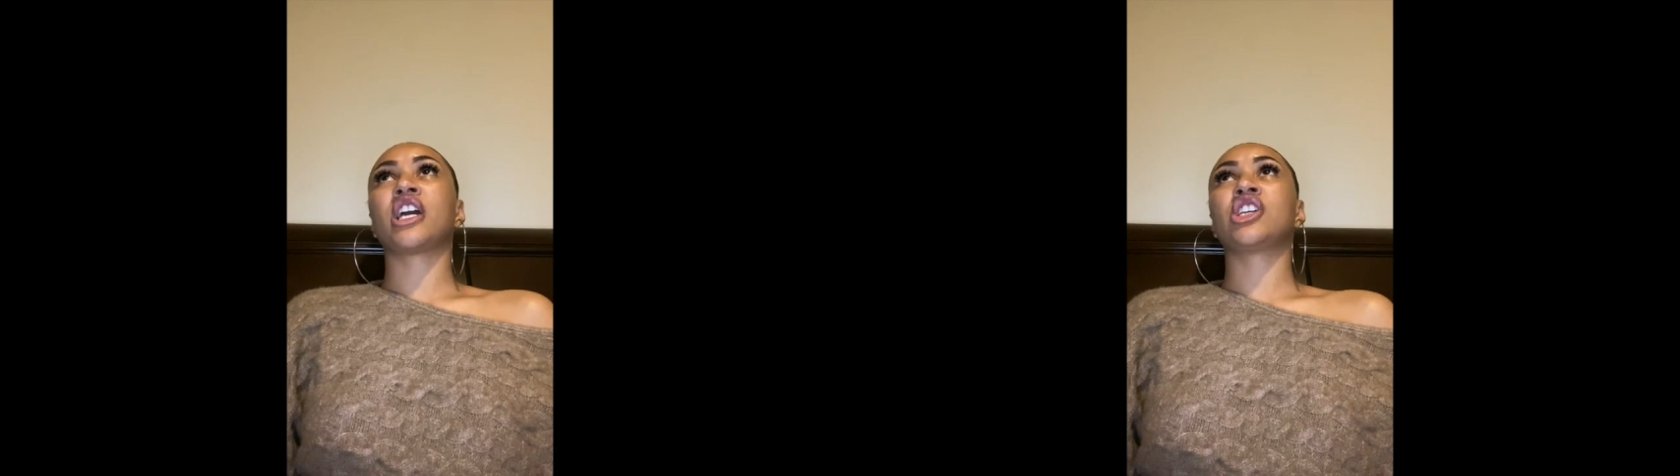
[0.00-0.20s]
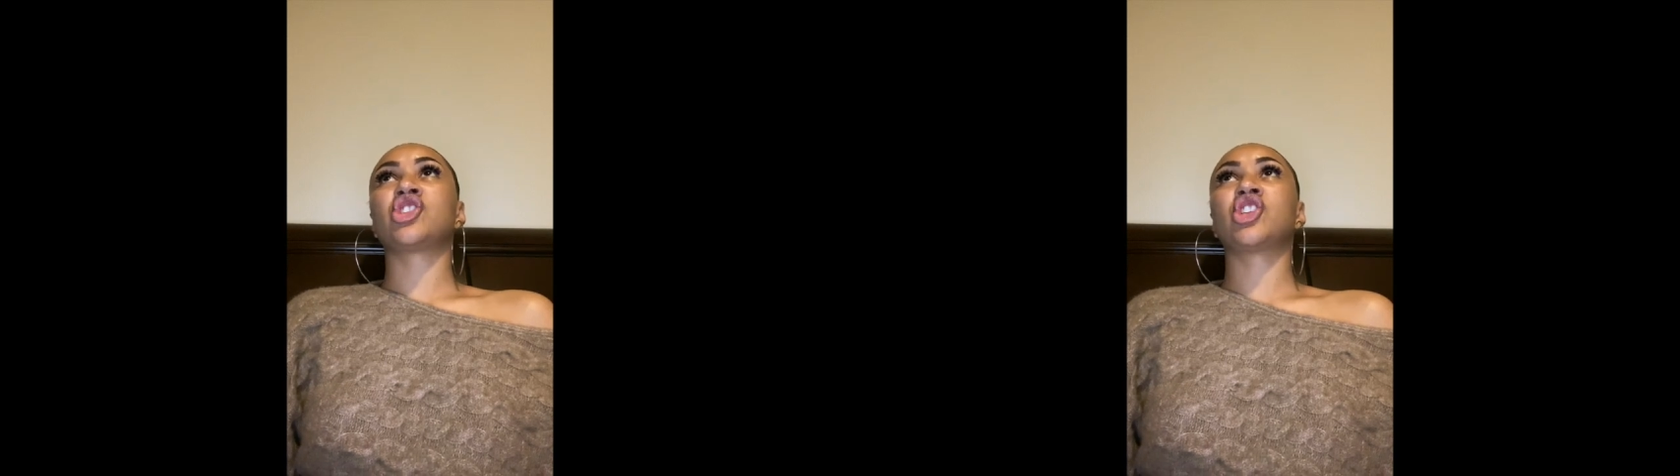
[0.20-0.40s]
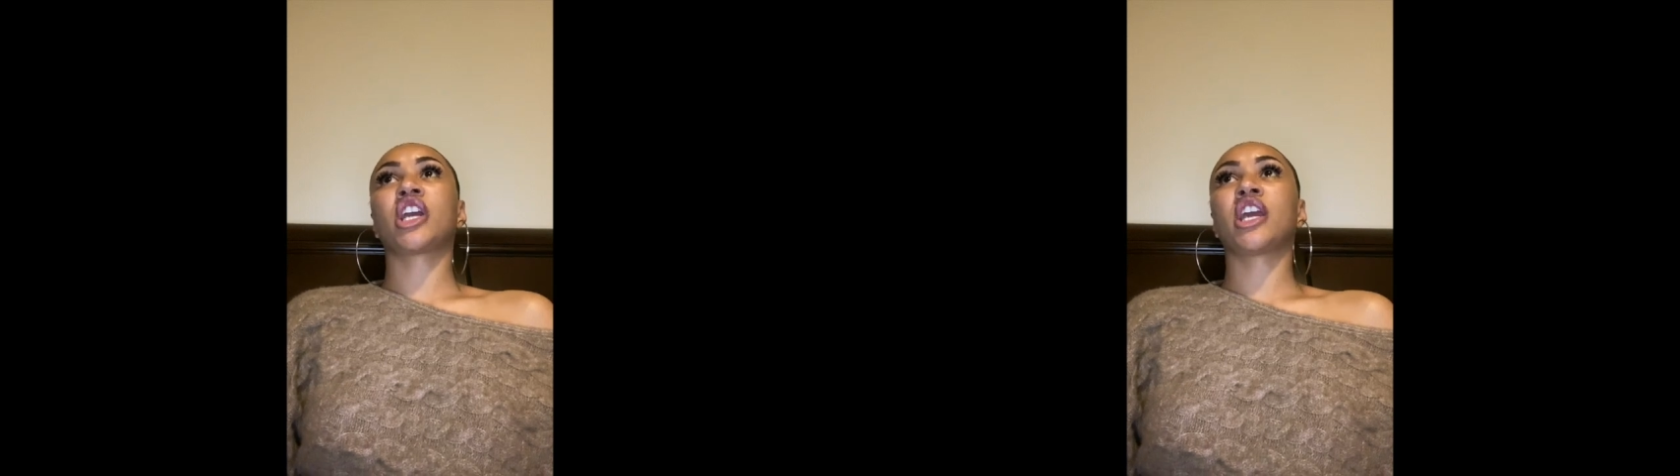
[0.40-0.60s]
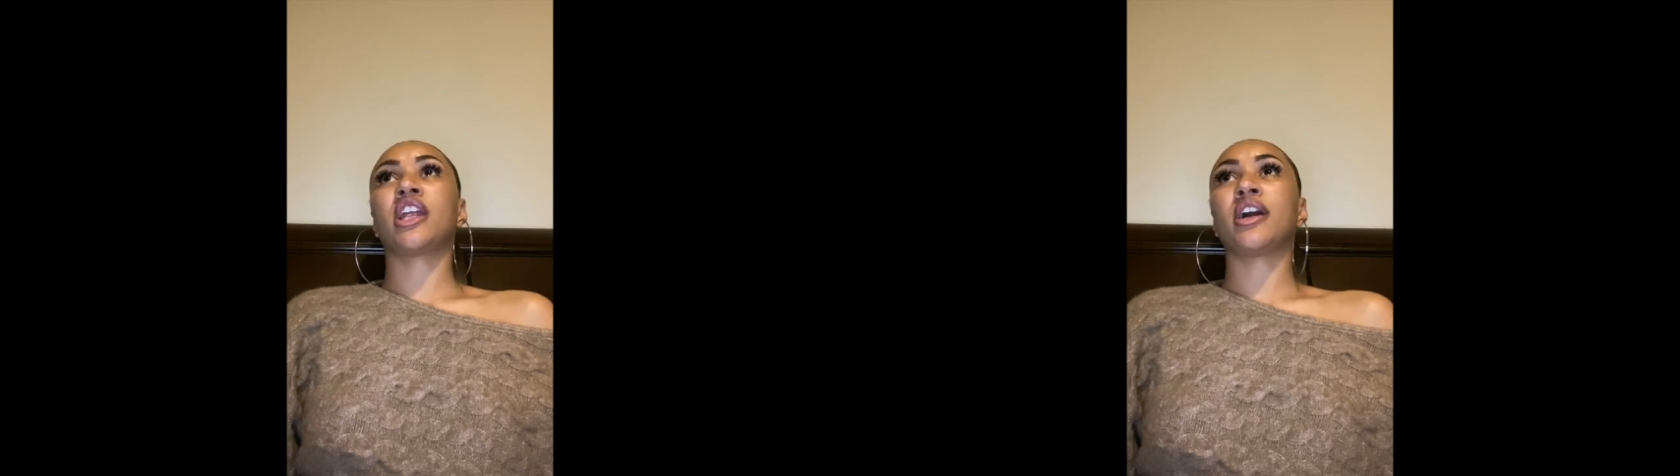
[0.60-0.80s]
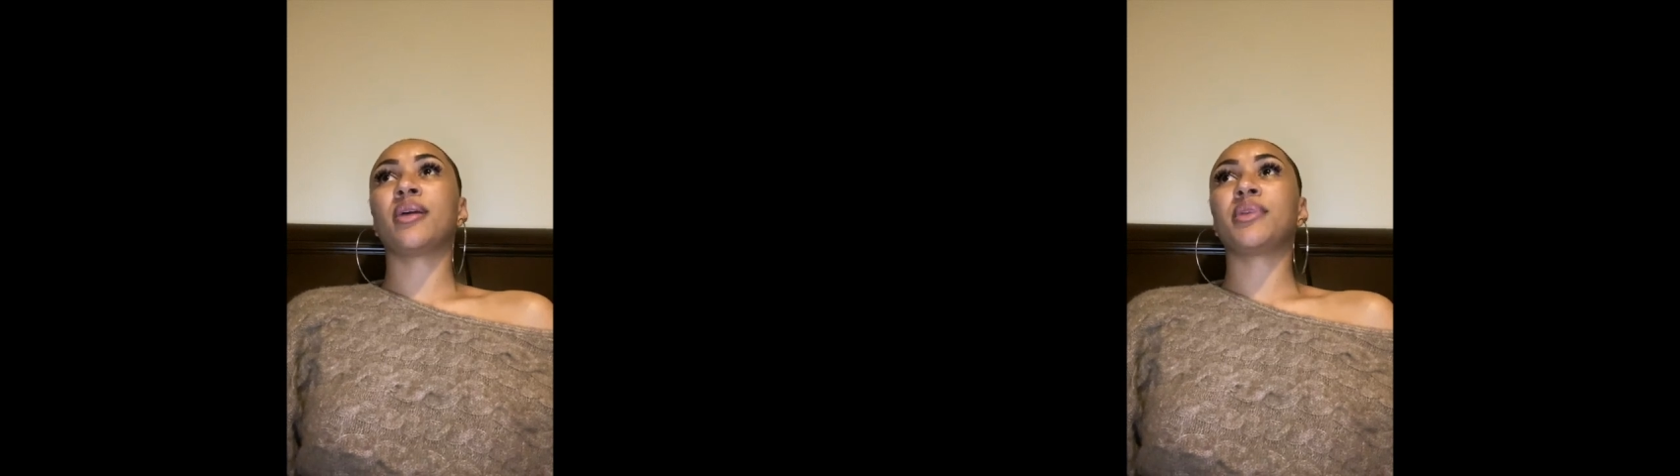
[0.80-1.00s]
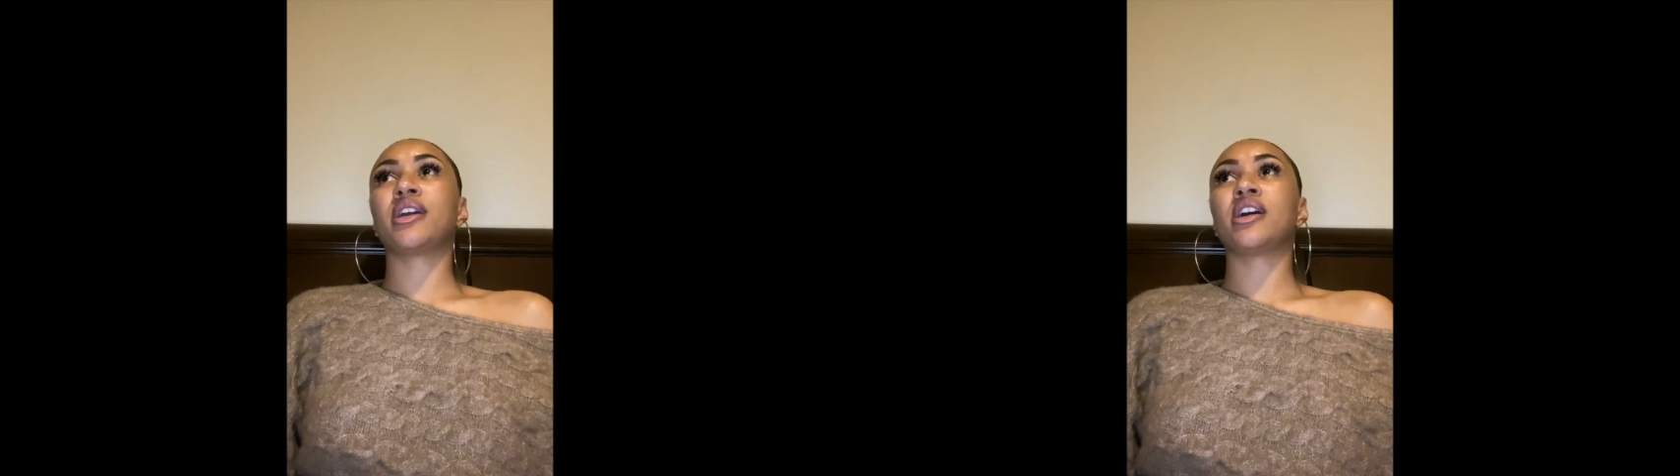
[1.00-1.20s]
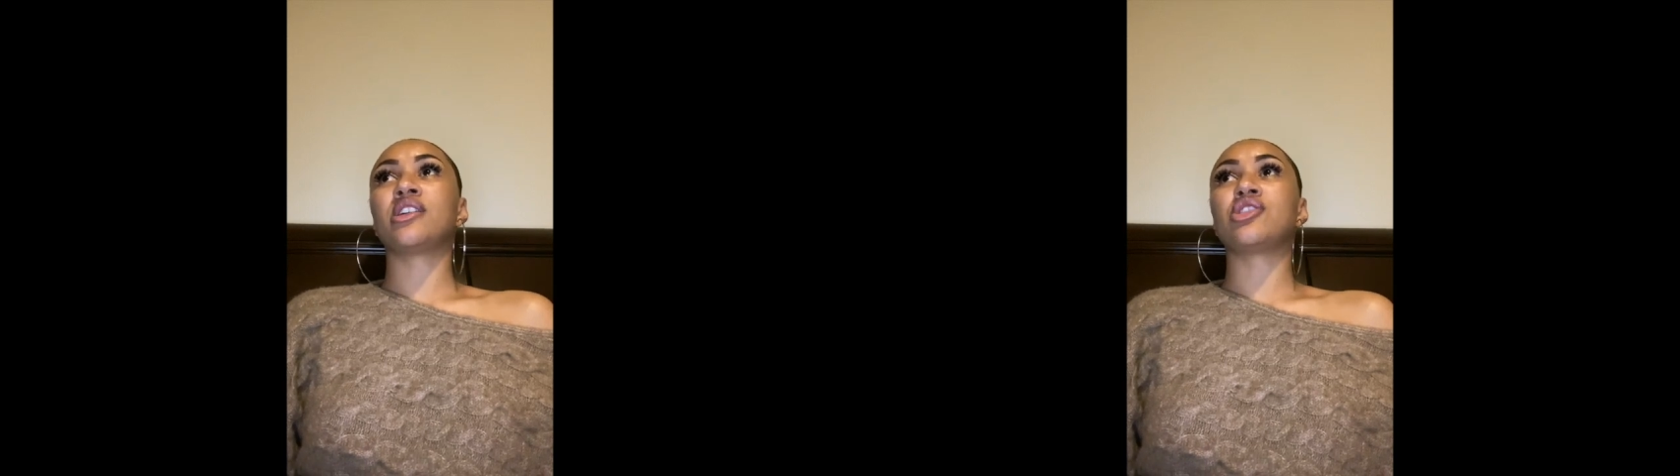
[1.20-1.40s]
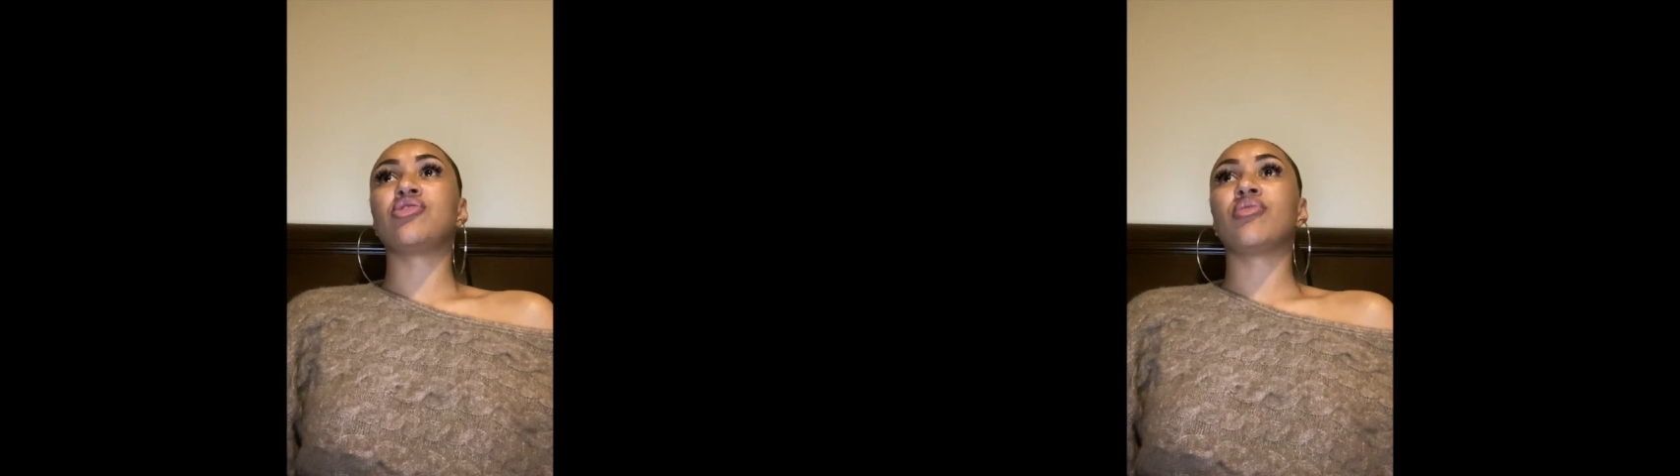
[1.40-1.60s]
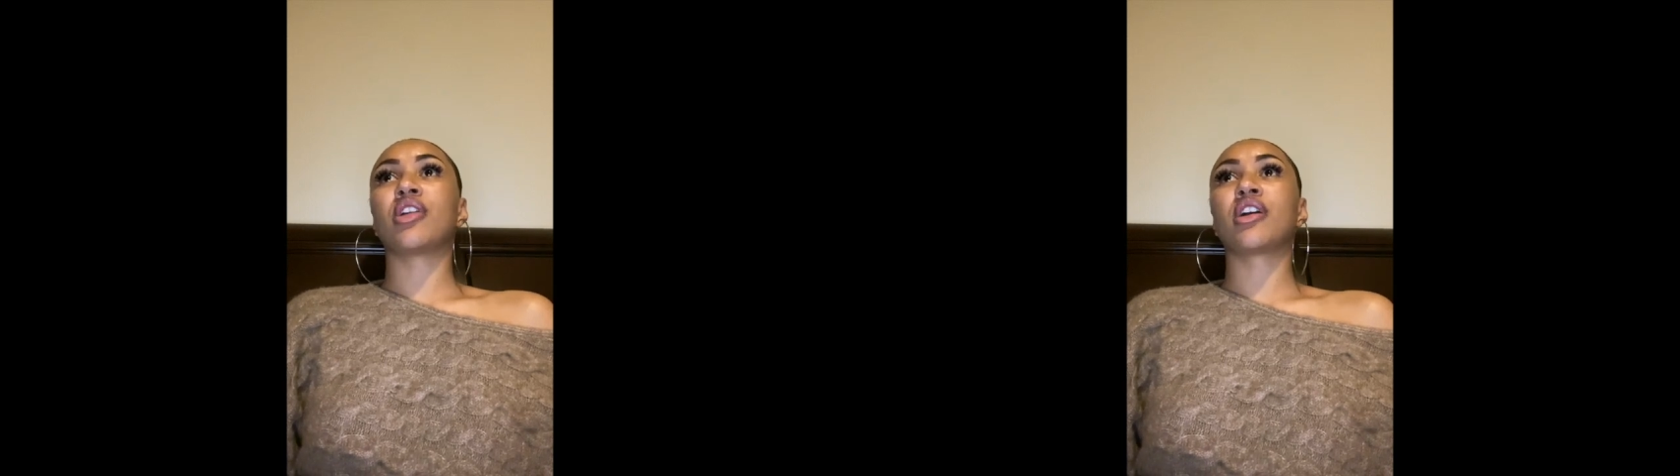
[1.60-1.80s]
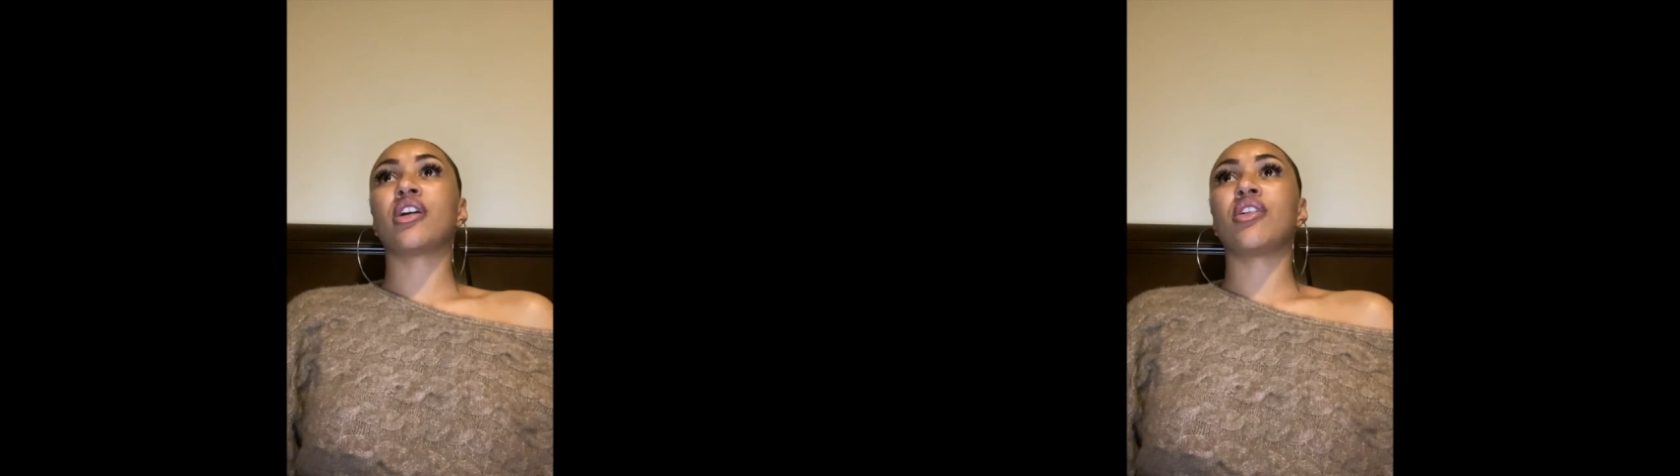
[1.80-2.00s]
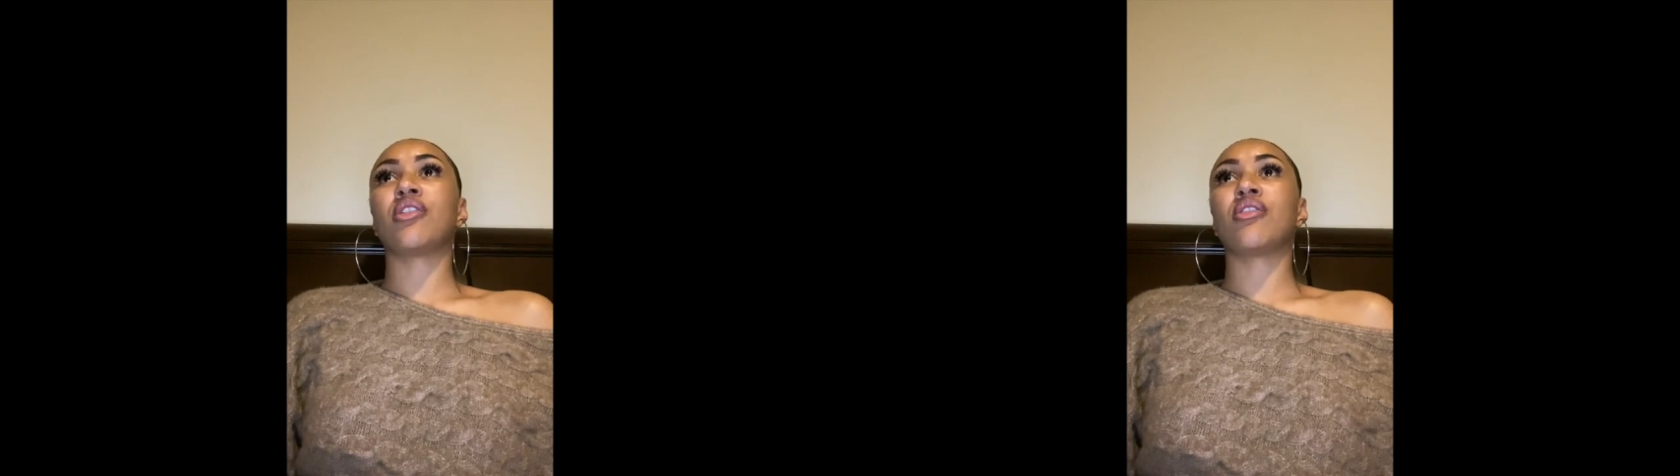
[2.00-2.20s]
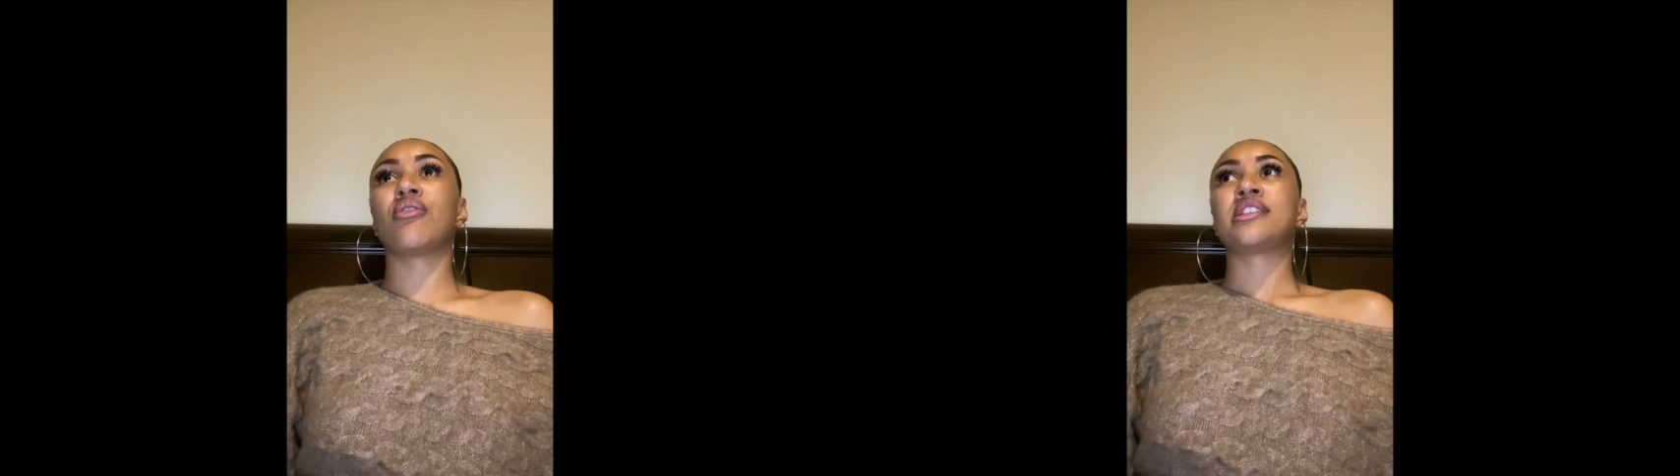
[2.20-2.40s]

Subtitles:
shooken up because you want to go